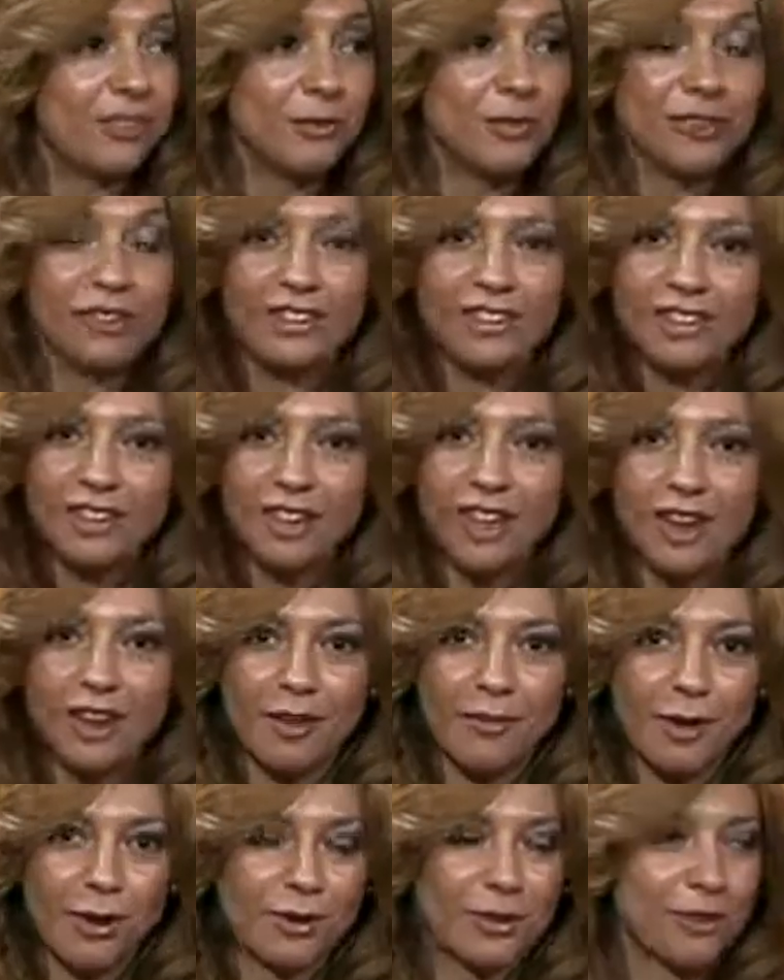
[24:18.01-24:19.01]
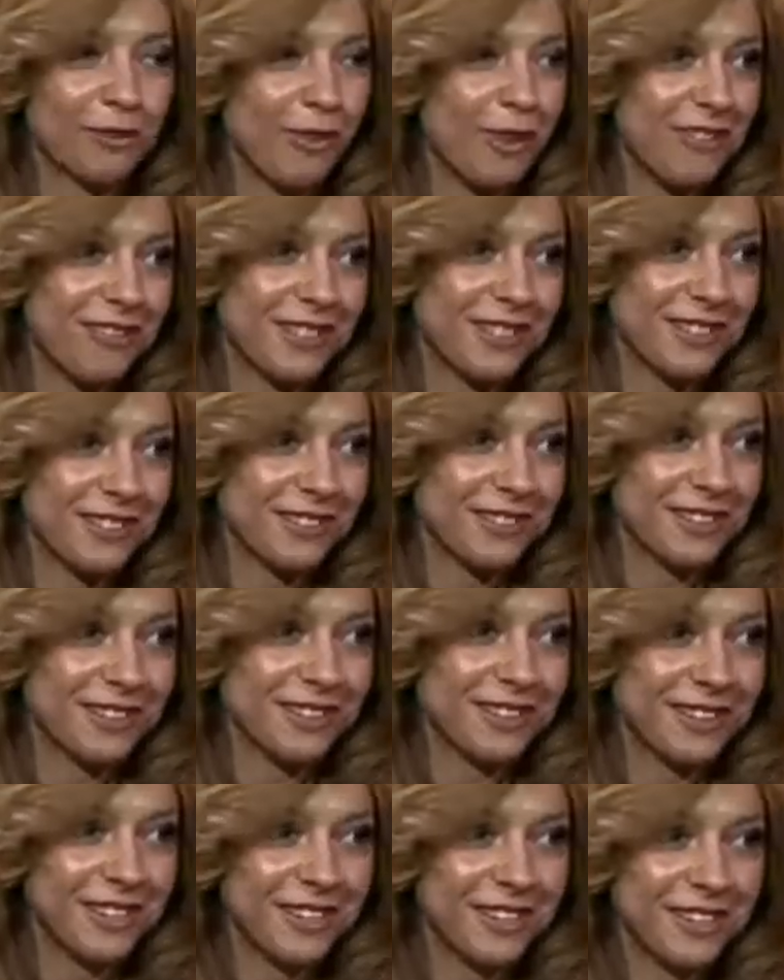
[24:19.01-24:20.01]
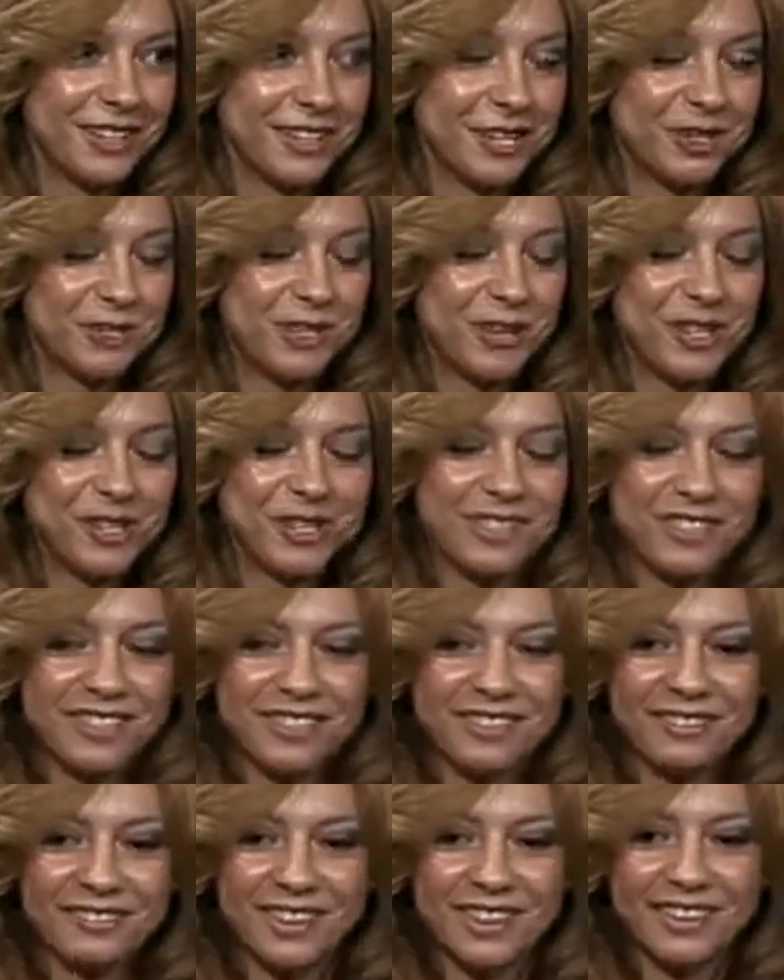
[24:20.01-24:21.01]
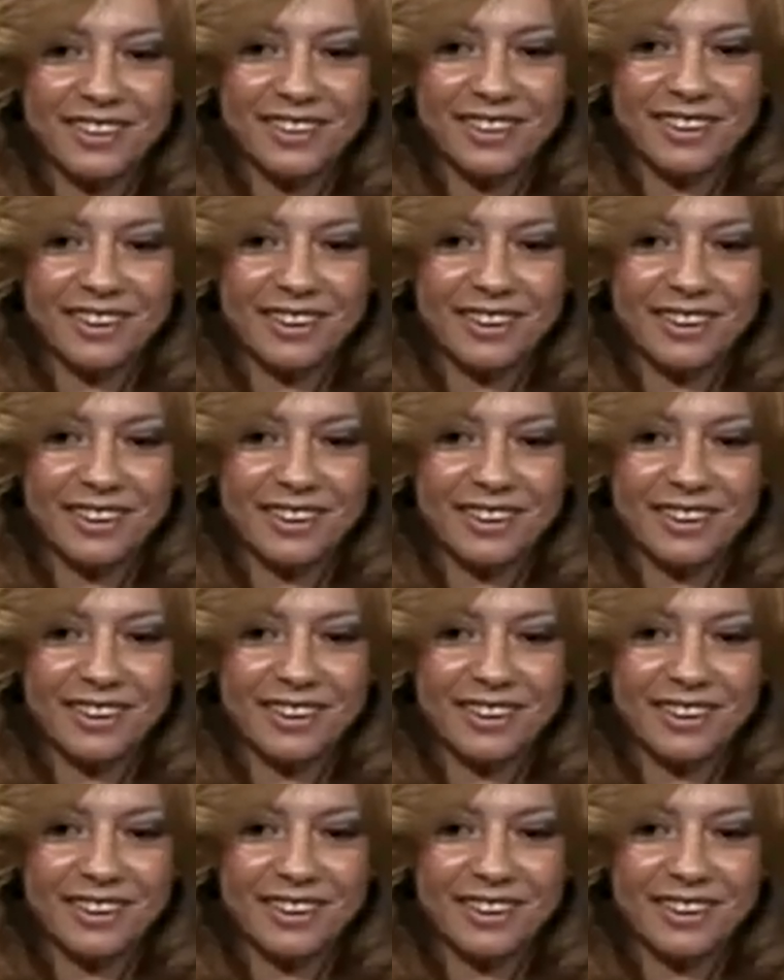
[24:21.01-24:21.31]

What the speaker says: We learned a lot about your office, and especially the fact that